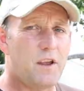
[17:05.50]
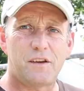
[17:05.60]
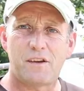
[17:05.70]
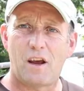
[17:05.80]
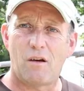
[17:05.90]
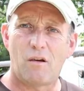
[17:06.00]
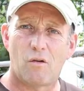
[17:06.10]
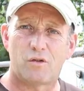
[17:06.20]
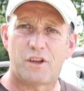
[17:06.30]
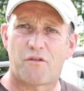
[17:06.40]
years now,
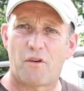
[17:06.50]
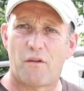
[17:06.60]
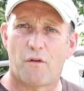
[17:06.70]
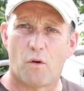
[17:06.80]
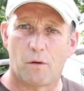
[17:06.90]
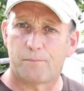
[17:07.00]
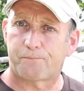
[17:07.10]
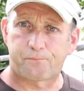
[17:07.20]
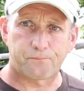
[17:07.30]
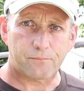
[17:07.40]
or was it three or four?
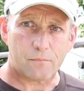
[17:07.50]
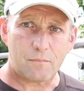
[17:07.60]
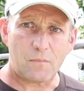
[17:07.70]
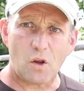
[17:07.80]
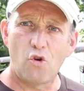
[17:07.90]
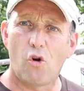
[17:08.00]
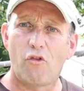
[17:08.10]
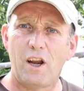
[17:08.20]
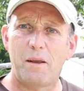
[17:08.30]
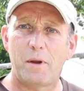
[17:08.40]
Not
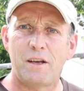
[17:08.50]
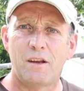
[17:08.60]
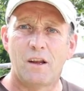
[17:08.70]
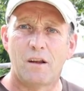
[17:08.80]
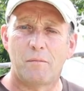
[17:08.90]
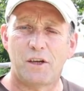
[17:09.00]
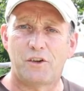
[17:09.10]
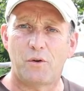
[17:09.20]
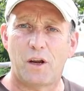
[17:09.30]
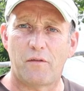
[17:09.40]
really been, been
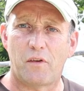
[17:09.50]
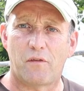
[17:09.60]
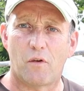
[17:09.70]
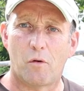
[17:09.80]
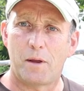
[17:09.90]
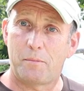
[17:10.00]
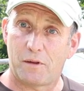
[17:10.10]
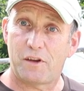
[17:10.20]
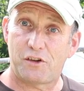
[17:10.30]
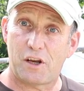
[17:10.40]
doing anything for me,
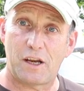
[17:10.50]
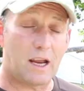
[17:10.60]
but this year